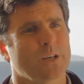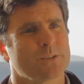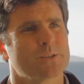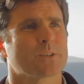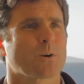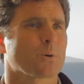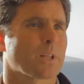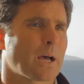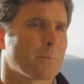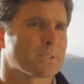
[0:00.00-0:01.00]
So you know where the
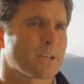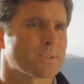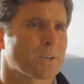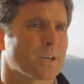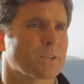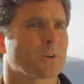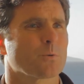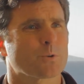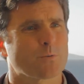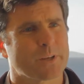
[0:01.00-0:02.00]
habitats are, you know
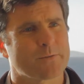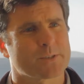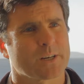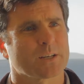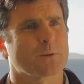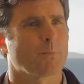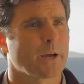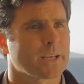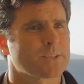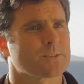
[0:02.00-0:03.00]
where the reefs are, the
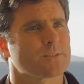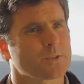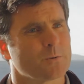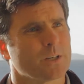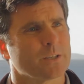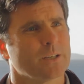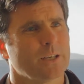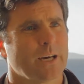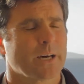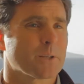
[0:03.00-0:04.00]
banks and so on.
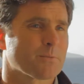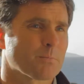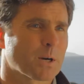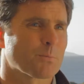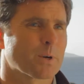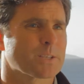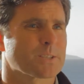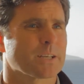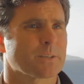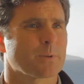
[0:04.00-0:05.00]
And INFOMAR brings
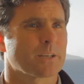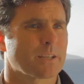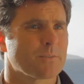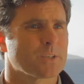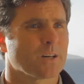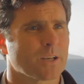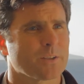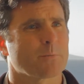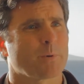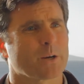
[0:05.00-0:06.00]
that. I mean, it gives you all of
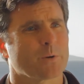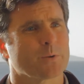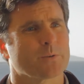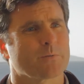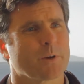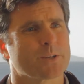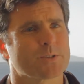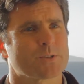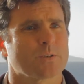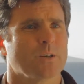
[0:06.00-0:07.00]
that background information.
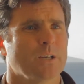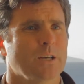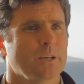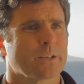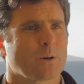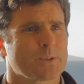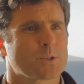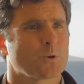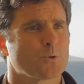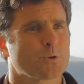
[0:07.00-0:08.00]
So, you know, as a
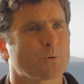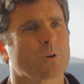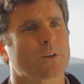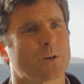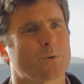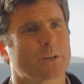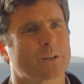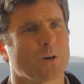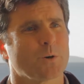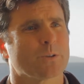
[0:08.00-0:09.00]
country, we're not going in
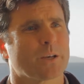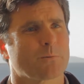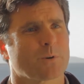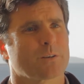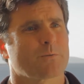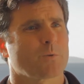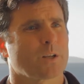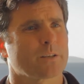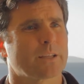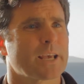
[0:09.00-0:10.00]
cold then. We're
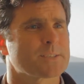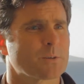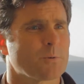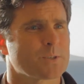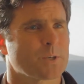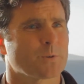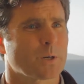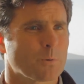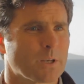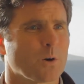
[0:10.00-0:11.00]
not guessing what's out
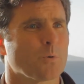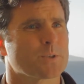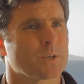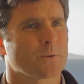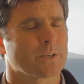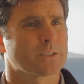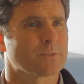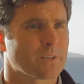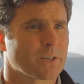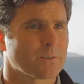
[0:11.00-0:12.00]
there. We know what's out there
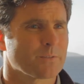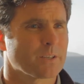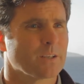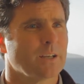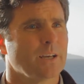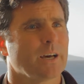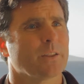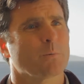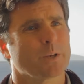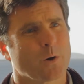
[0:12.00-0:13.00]
definitively, and
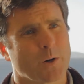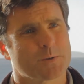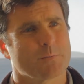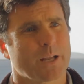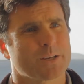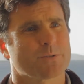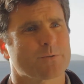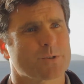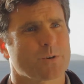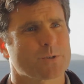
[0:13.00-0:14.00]
then we know how to manage the
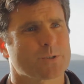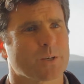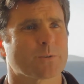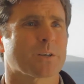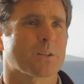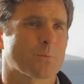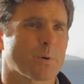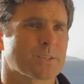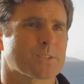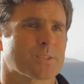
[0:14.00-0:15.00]
resources out there on the
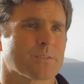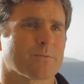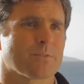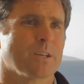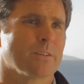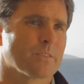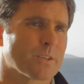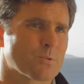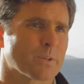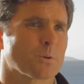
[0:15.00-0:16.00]
basis of
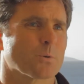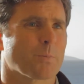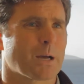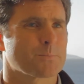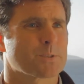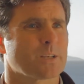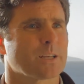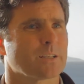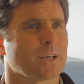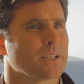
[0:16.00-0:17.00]
these really good maps
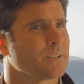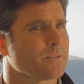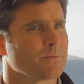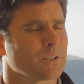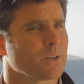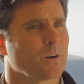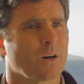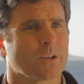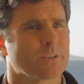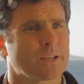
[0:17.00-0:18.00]
and you know,
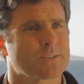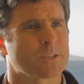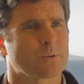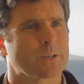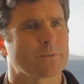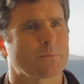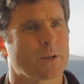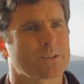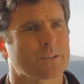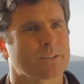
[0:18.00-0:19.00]
all of the ancillary
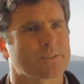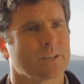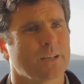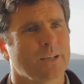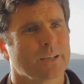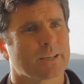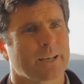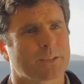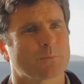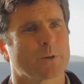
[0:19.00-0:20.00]
information that's
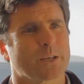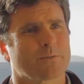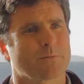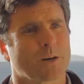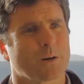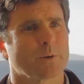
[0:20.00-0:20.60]
collected by INFOMAR.